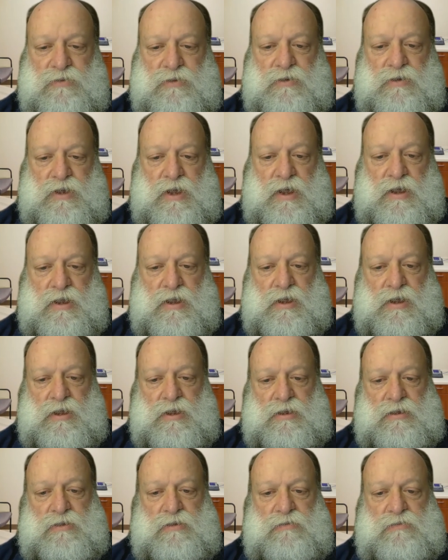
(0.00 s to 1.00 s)
And
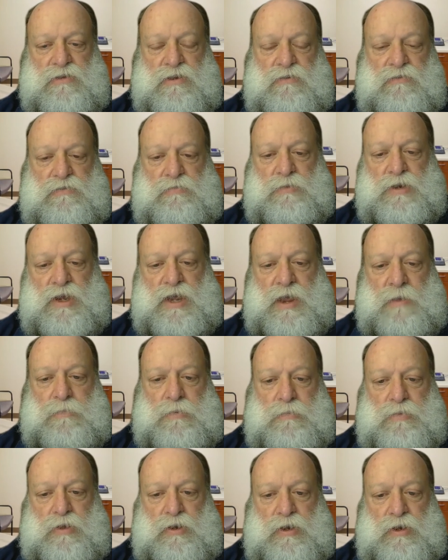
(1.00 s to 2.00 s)
this gives them a
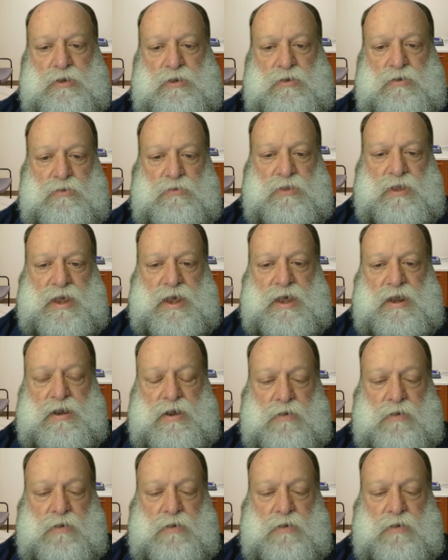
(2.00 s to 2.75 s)
capability to do that.